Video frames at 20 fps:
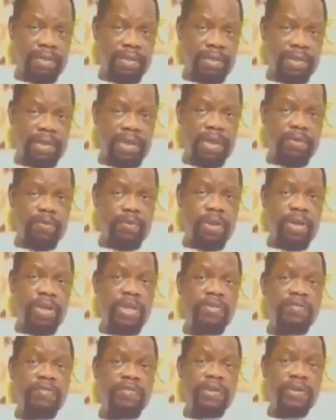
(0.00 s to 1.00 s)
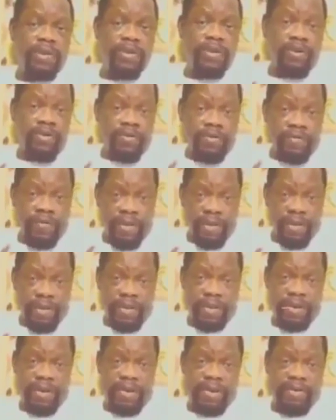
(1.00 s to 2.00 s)
I will even go
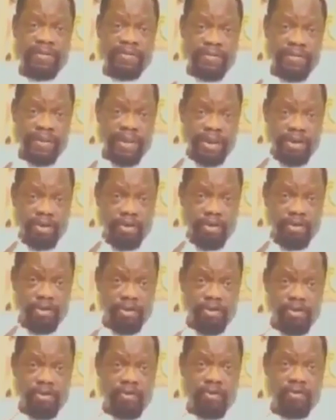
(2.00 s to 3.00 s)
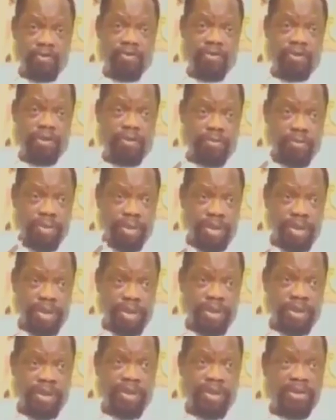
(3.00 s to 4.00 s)
further and say to you something
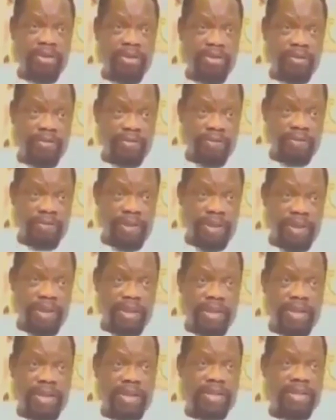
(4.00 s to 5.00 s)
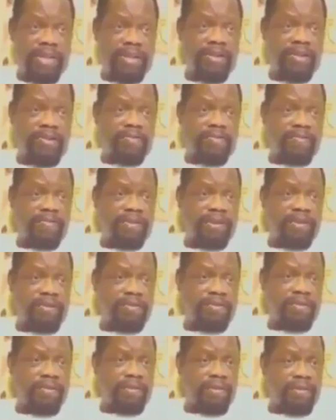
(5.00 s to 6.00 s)
I did not say at the
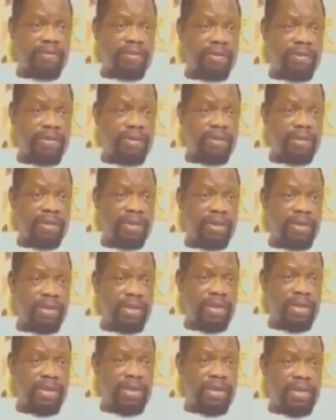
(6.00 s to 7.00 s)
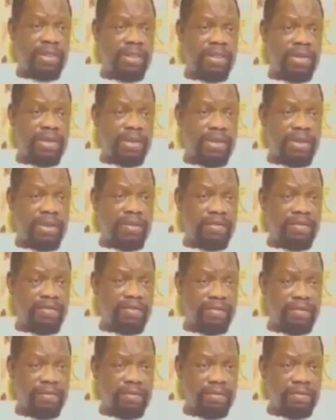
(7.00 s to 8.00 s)
conference, and that is
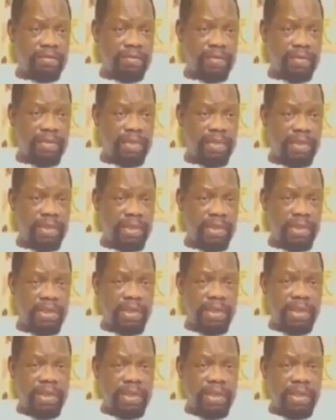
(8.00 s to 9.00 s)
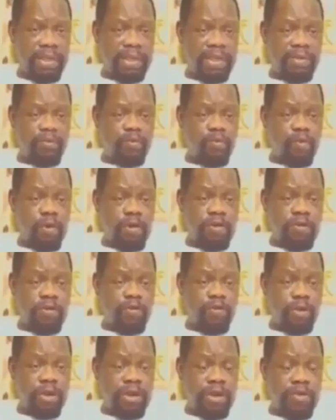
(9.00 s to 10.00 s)
that
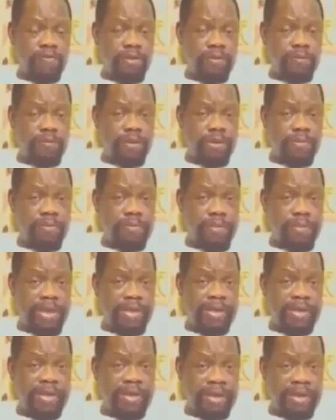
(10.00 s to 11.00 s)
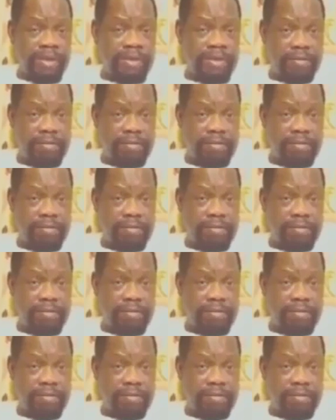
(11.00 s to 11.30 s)
once we have implemented